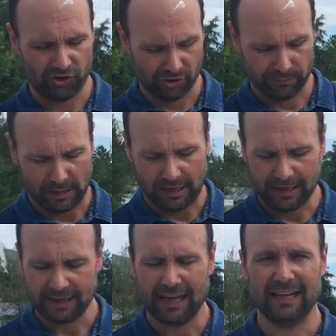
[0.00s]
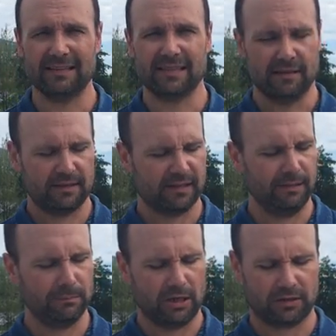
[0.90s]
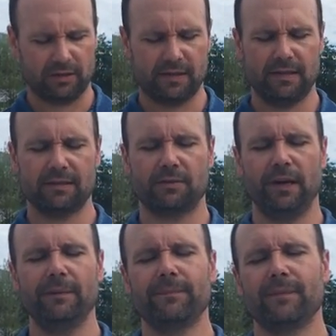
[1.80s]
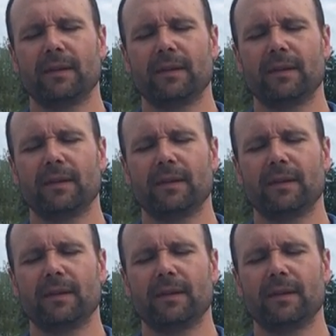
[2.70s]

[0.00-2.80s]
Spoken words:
you should buy as sunblocker sunscreen,